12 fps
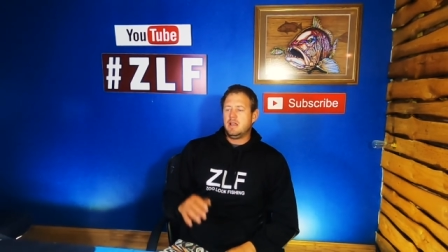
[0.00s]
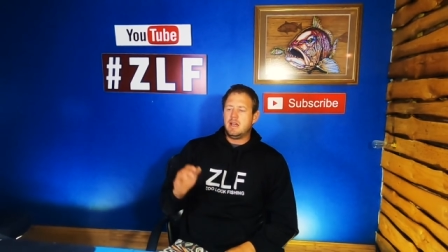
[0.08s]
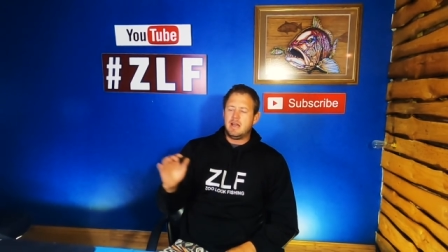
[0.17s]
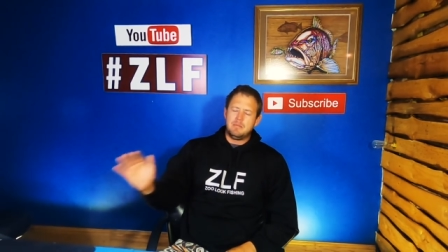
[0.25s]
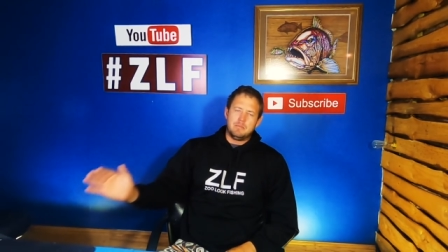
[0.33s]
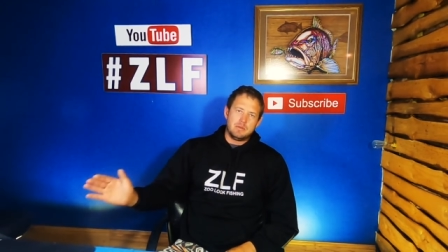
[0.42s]

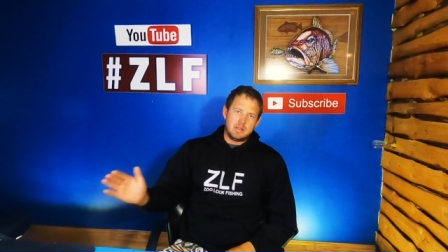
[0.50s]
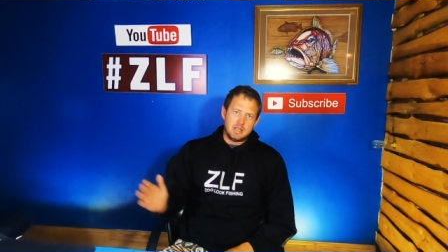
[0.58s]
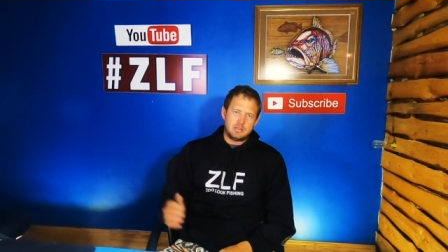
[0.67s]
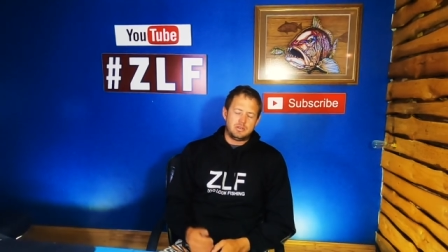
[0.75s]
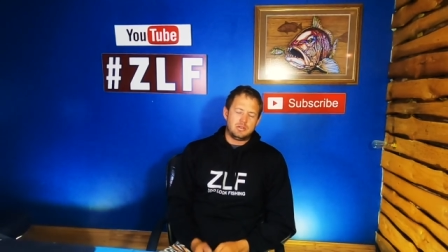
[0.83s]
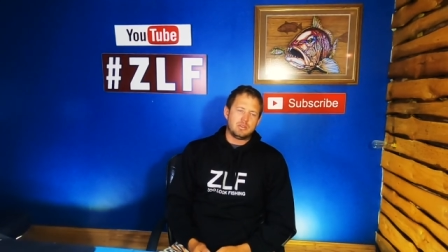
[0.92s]
um,
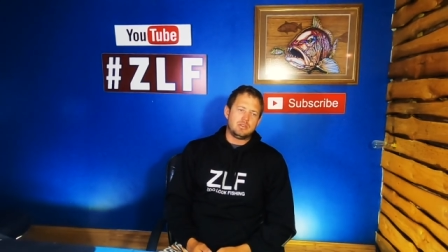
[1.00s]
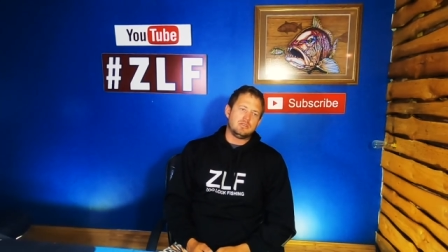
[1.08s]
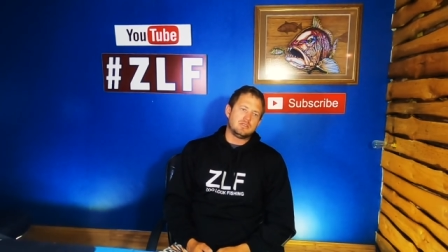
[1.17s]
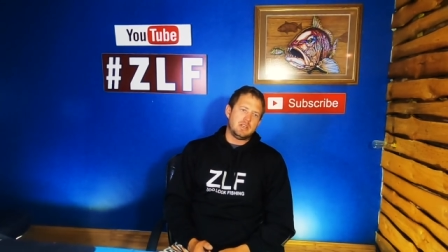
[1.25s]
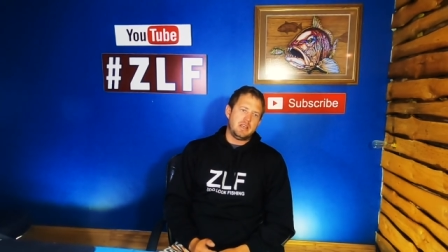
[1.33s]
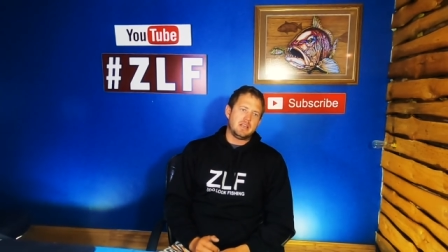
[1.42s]
that you can
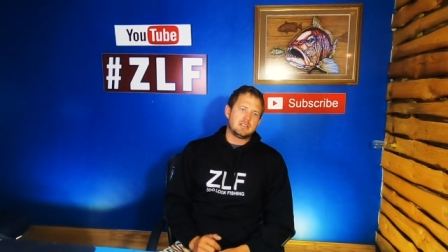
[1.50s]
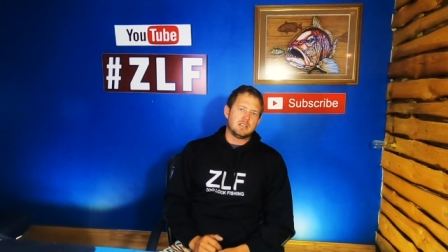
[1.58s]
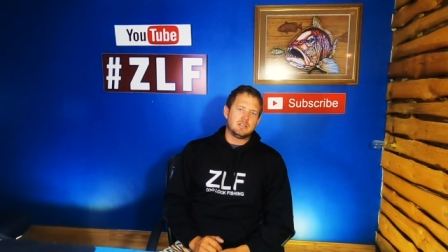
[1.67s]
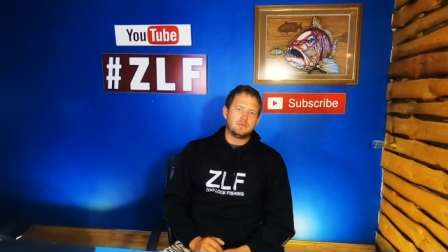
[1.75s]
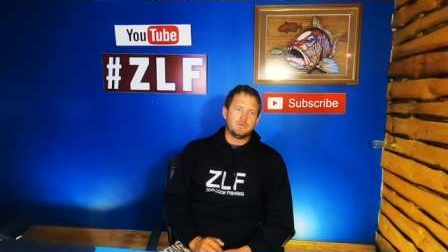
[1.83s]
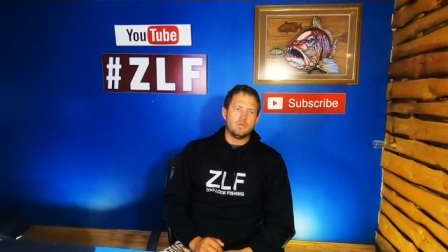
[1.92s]
use the
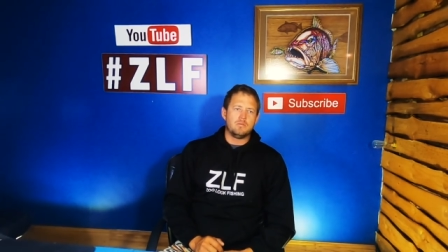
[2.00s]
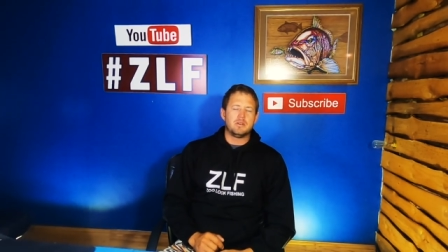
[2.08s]
XH4.